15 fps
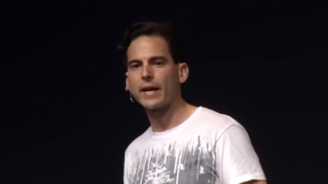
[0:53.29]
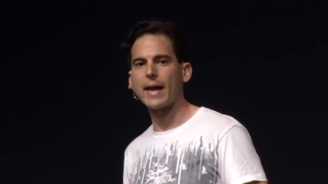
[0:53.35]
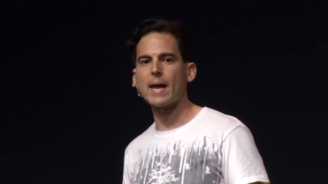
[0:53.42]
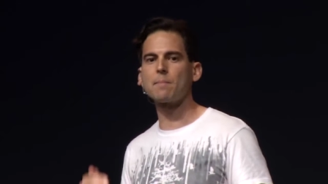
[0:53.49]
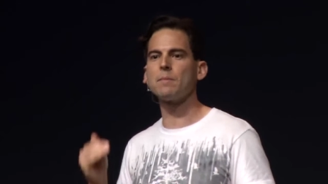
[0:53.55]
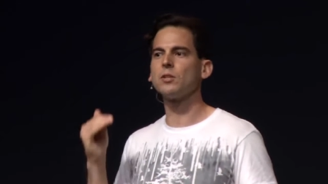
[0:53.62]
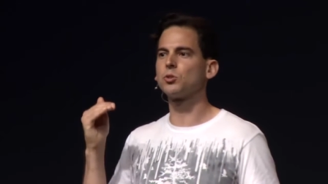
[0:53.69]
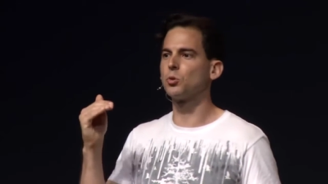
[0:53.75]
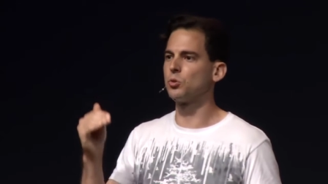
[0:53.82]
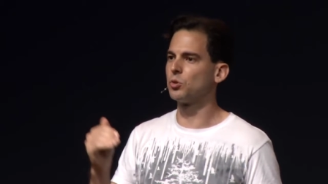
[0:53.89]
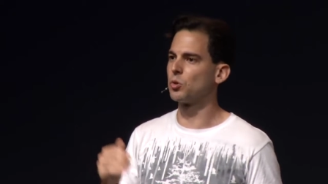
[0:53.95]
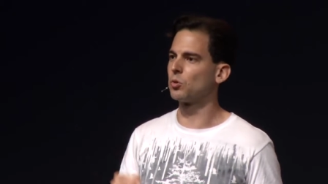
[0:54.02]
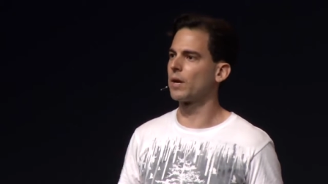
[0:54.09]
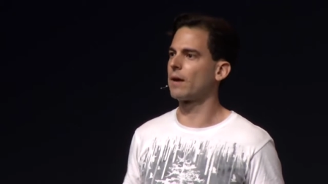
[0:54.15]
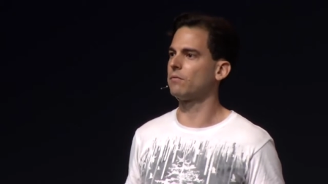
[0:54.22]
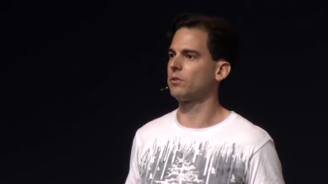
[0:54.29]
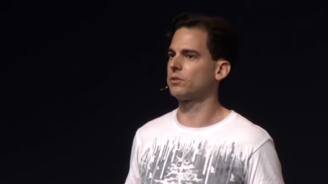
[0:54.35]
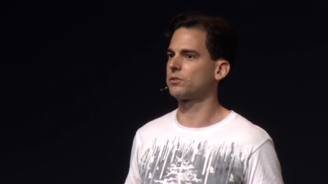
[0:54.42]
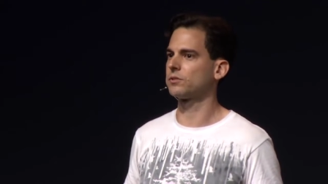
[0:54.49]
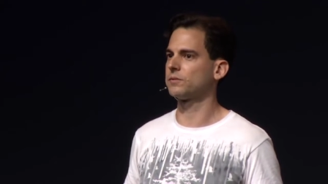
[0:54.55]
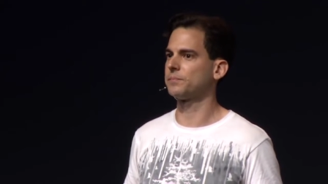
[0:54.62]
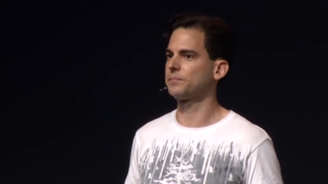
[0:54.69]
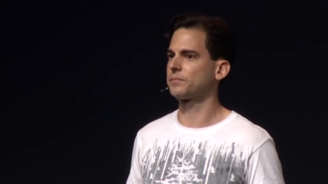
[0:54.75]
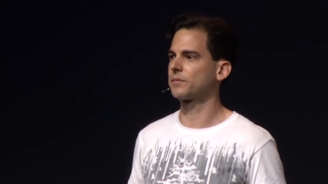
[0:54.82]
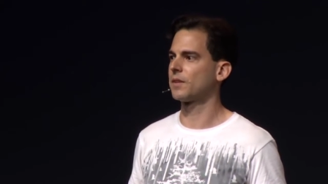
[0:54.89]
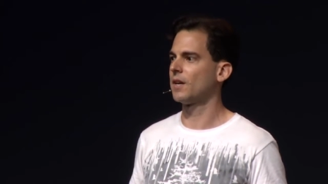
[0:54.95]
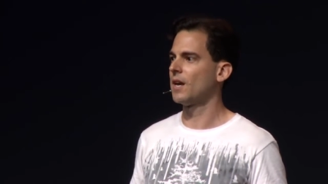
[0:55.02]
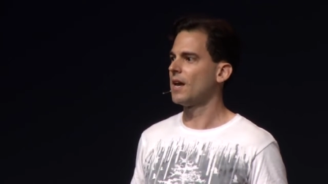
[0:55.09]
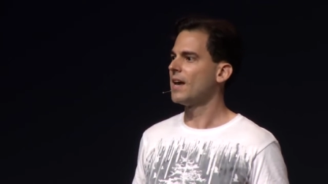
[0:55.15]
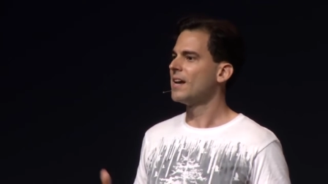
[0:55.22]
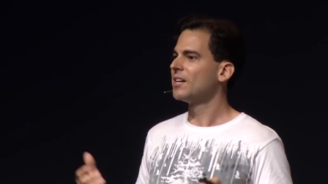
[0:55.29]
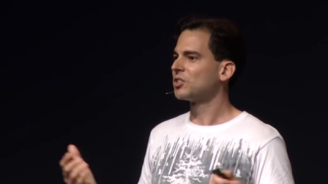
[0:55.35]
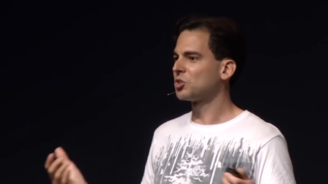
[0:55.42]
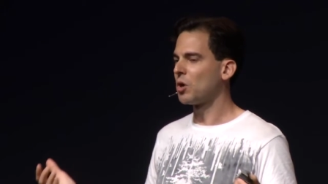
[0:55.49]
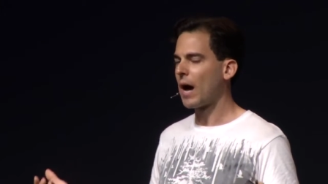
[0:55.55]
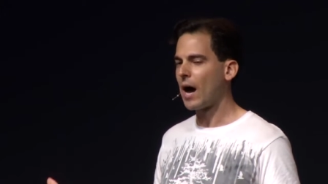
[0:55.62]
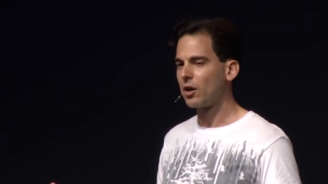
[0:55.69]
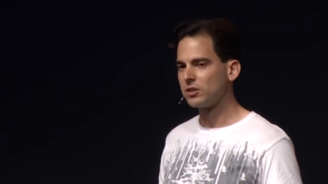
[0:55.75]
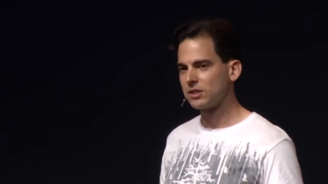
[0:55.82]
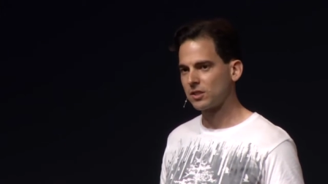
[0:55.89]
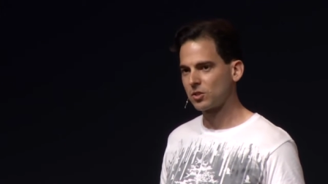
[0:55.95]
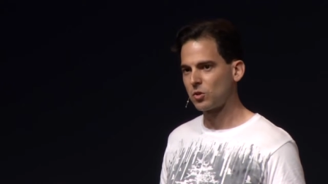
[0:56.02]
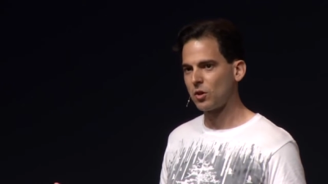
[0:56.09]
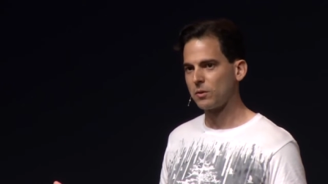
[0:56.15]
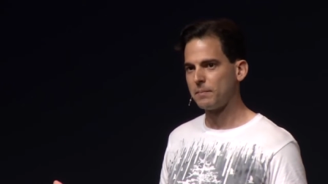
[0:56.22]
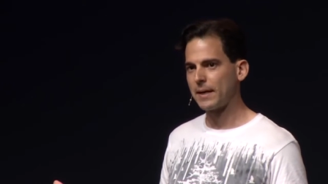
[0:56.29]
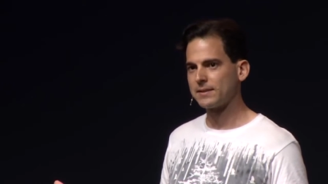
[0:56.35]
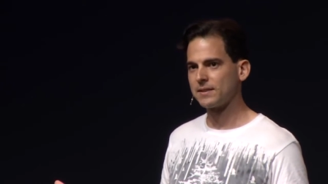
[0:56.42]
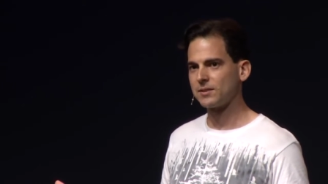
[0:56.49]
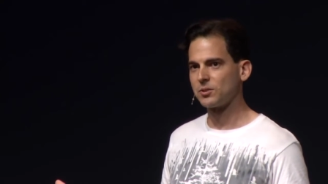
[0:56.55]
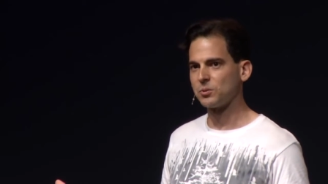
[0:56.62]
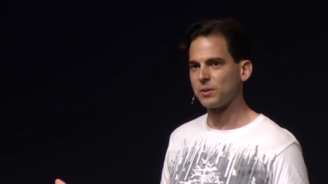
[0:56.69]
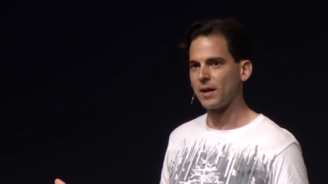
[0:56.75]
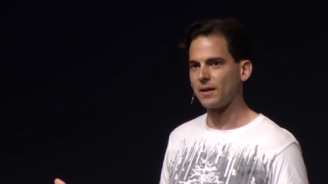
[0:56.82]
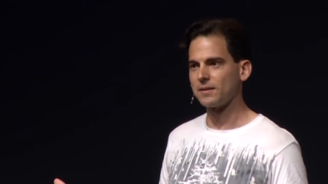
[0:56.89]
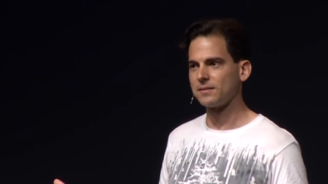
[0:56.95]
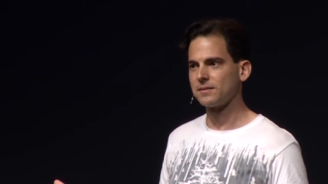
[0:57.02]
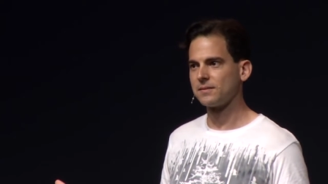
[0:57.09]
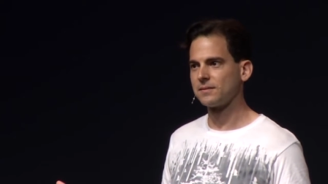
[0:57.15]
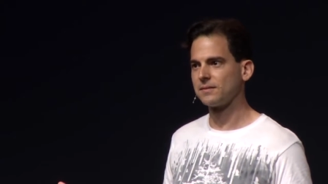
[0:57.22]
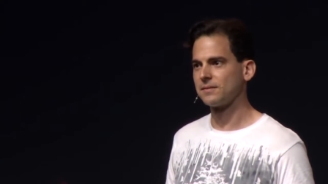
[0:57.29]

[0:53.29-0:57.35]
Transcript: our game to new levels. So how does a growth mindset do that?